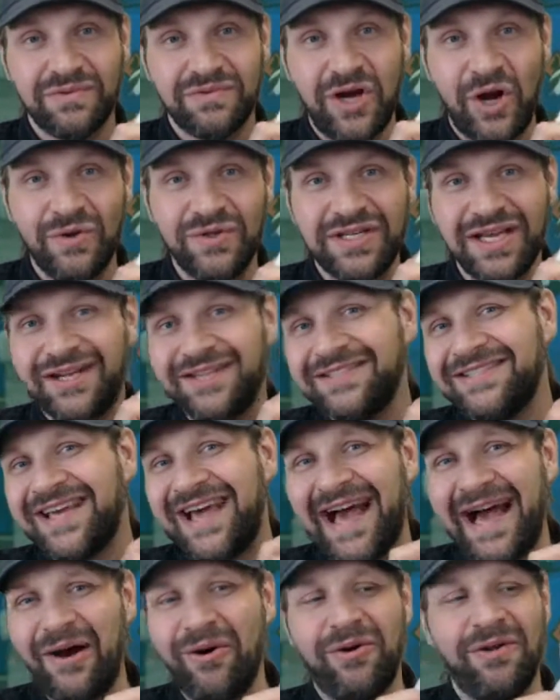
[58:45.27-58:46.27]
hotel
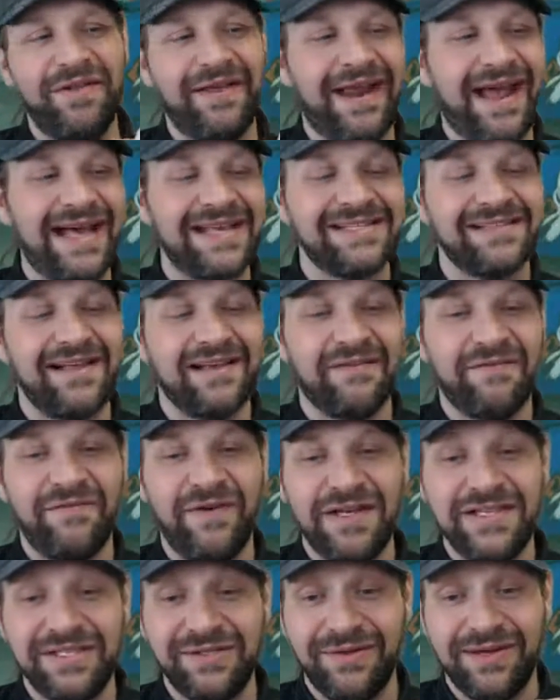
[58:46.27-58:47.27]
towel that has a lot of
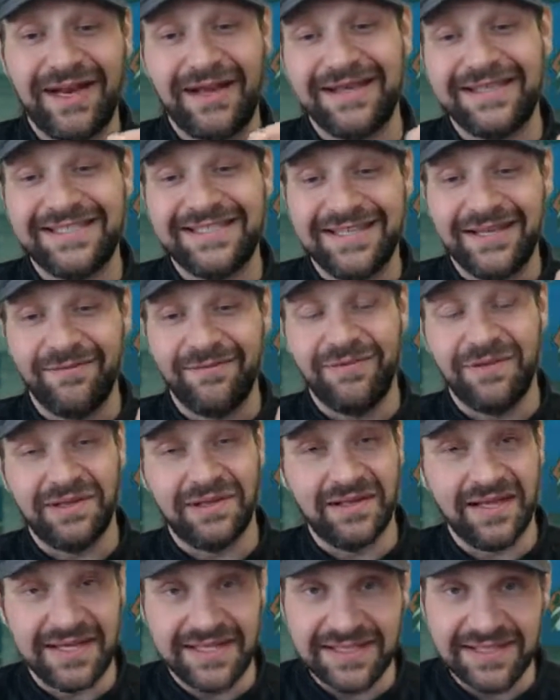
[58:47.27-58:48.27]
fuzz to it, I can see
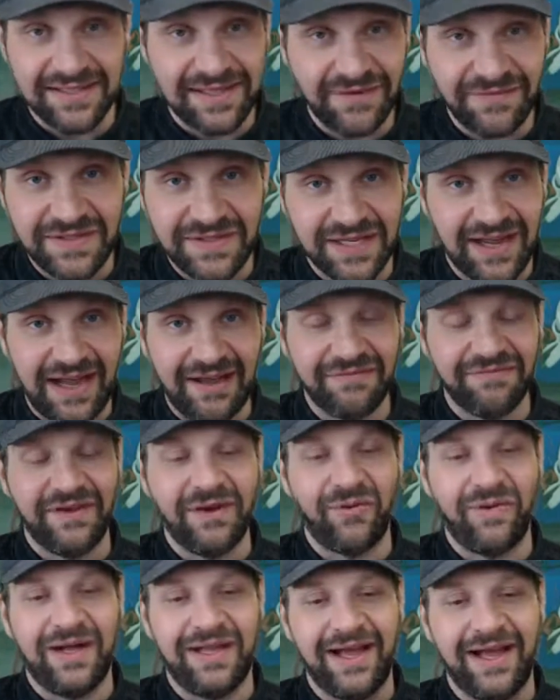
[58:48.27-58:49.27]
lint lifting off of
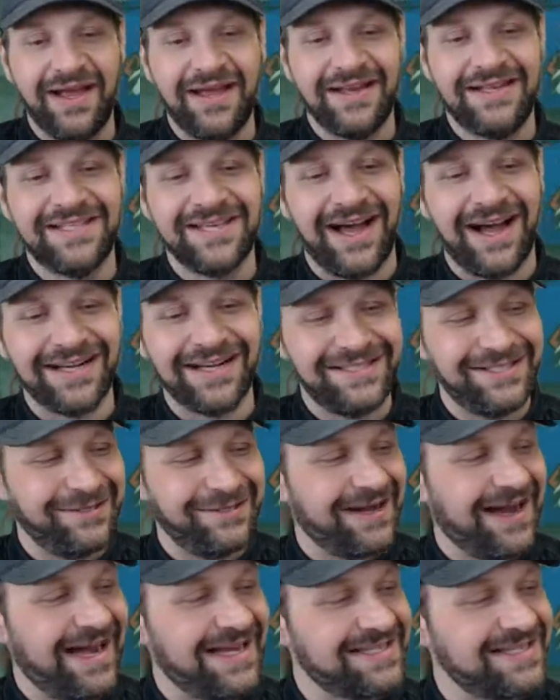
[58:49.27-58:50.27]
it while I talk to
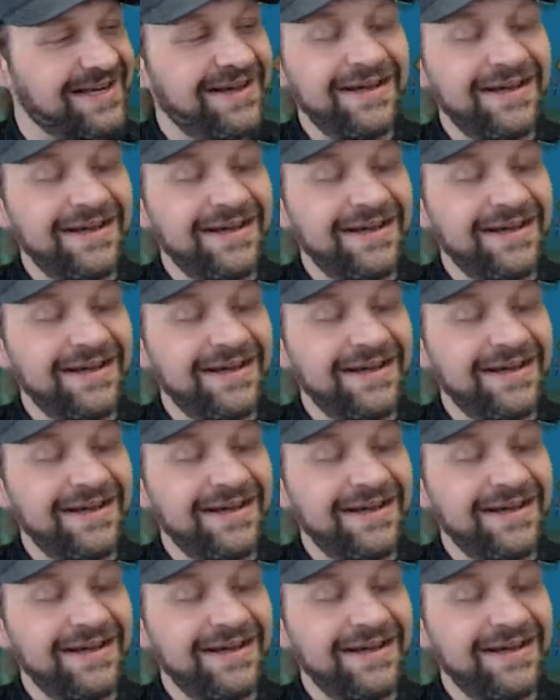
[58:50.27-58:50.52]
you guys.